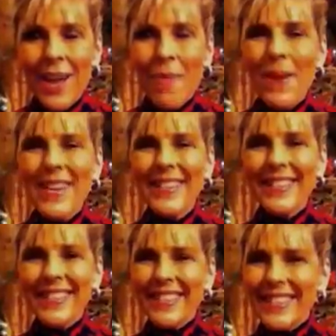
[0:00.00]
But it's
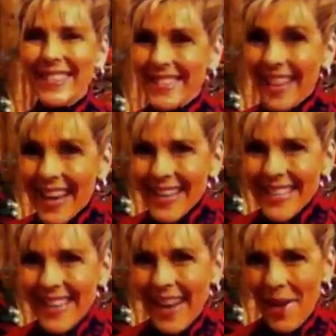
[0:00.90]
the
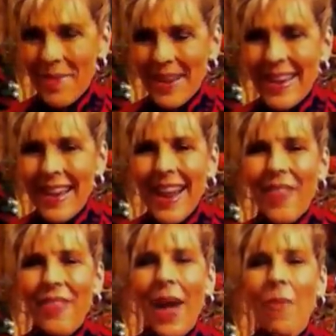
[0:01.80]
second coming
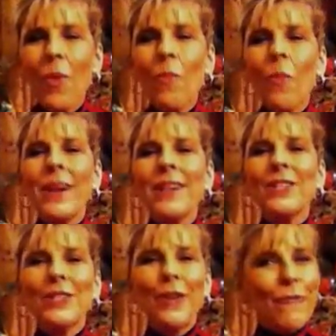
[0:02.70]
that will bring
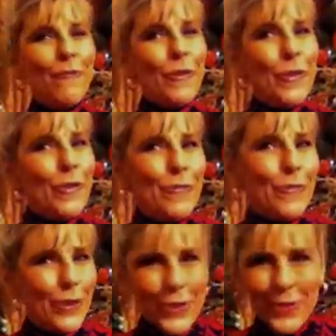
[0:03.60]
us the full
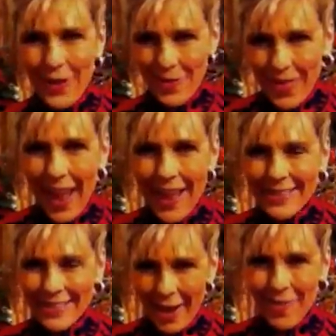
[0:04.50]
fruit of that
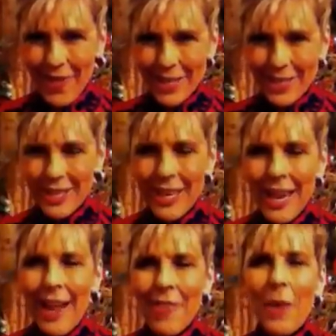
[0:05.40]
salvation,
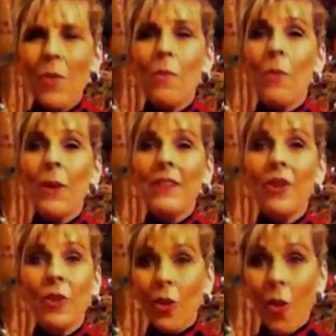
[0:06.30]
that will bring
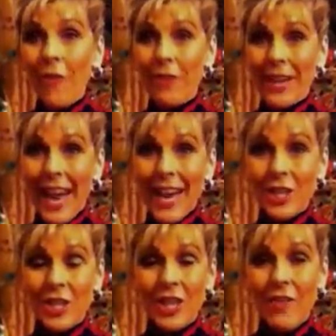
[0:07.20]
the
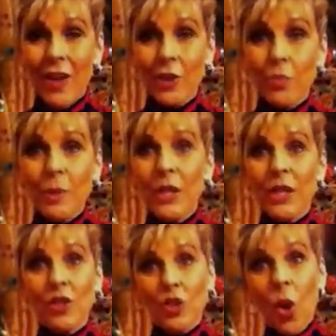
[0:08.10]
glorification of our
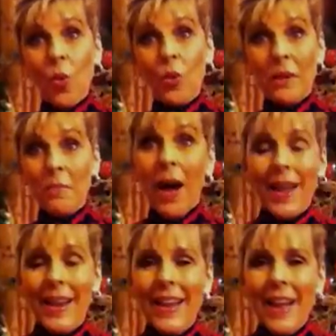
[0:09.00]
spirit, soul, and
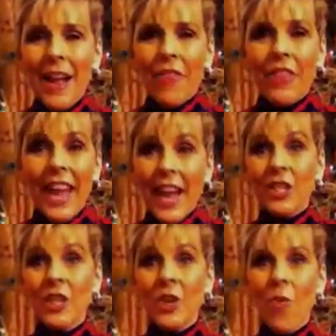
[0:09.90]
body, the
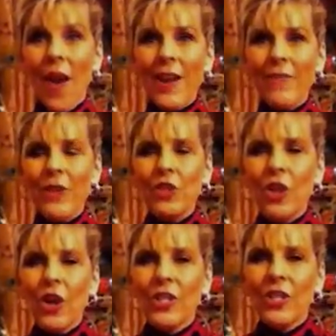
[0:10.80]
catching away of the
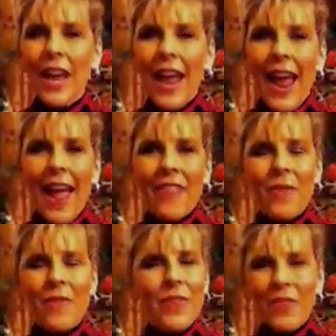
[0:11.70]
church, and
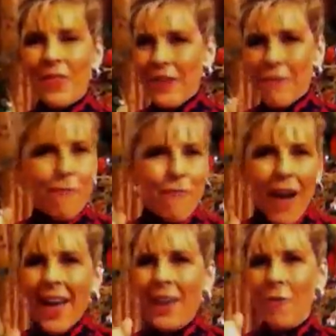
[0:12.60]
the
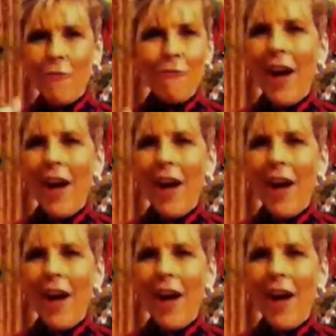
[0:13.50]
final